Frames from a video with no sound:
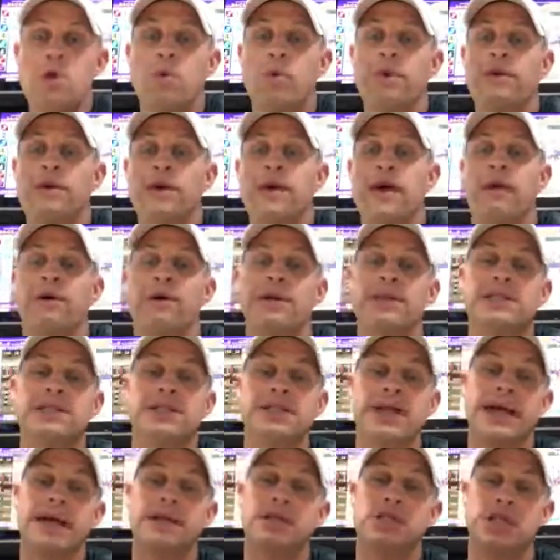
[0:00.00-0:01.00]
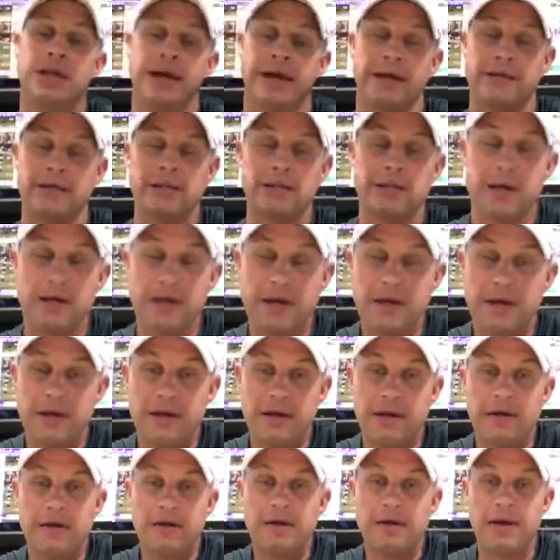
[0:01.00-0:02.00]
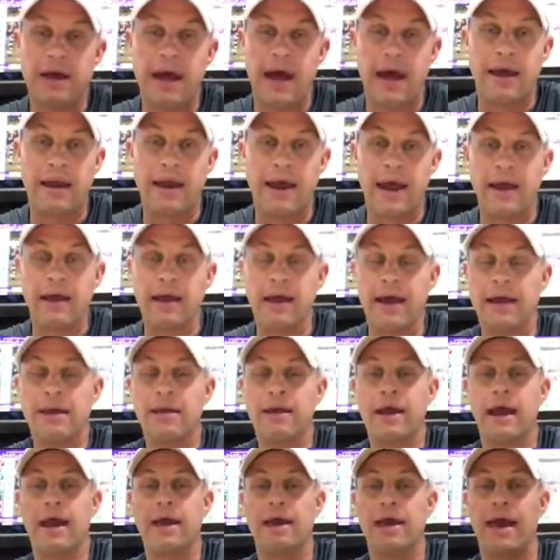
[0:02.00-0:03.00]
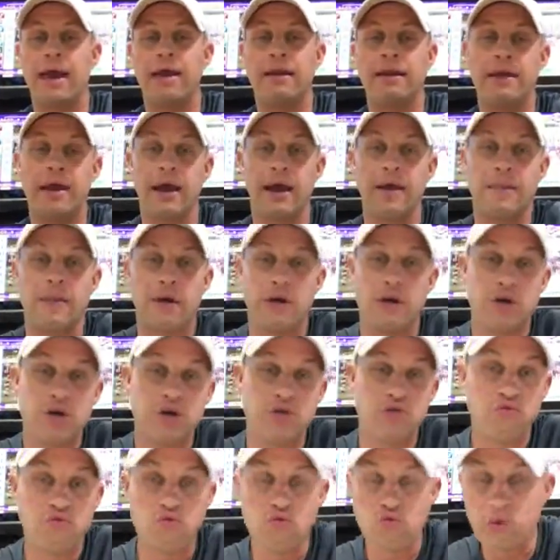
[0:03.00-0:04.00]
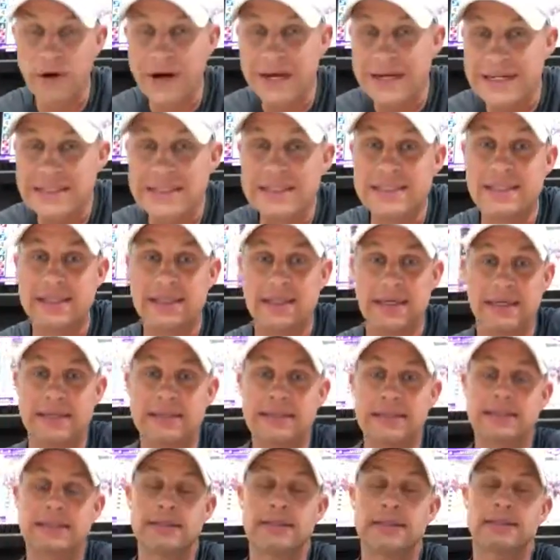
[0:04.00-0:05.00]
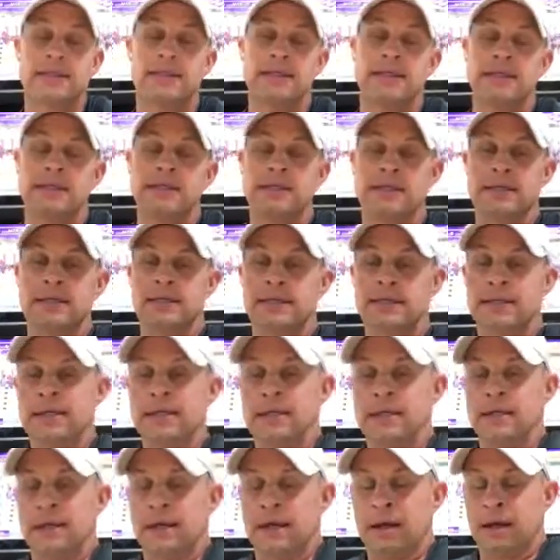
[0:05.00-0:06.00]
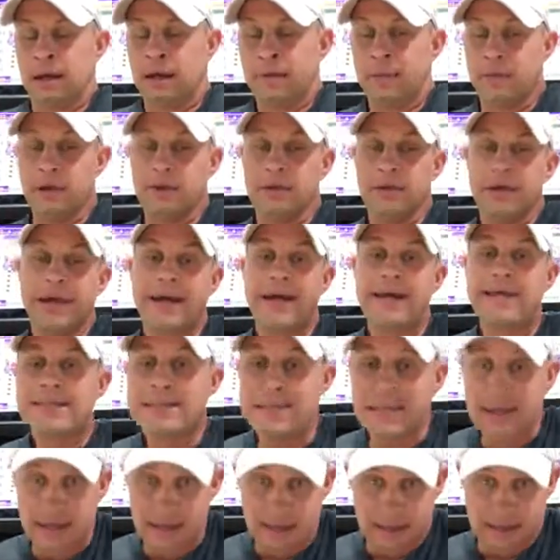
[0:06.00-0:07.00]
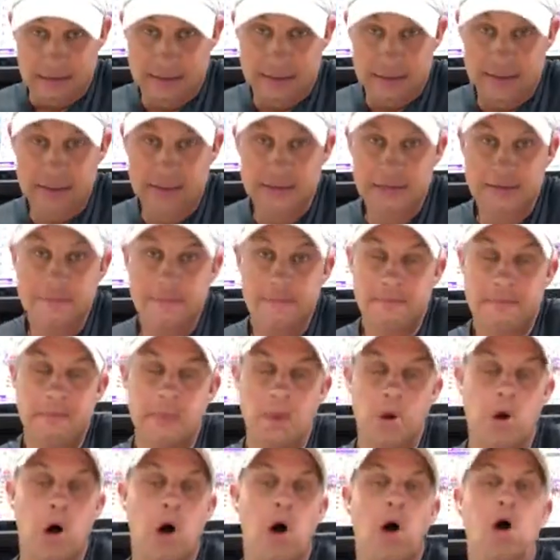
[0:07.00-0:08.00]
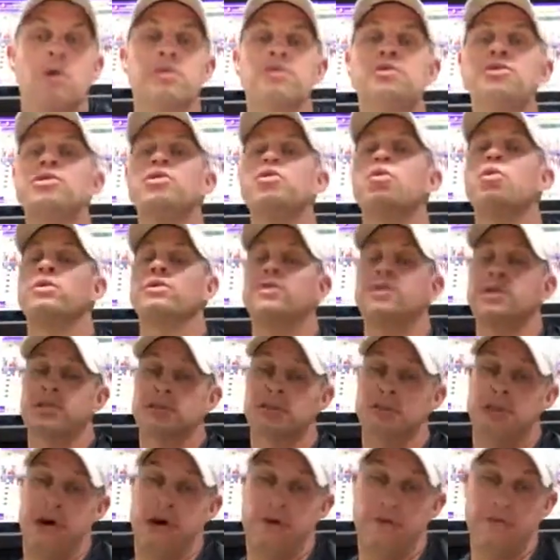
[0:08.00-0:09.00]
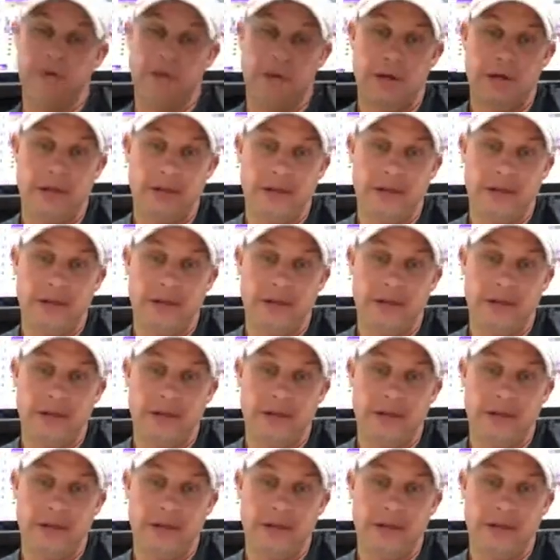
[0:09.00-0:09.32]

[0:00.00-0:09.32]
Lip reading: with Gary Sanchez and the craziness, the laziness, all sorts of stuff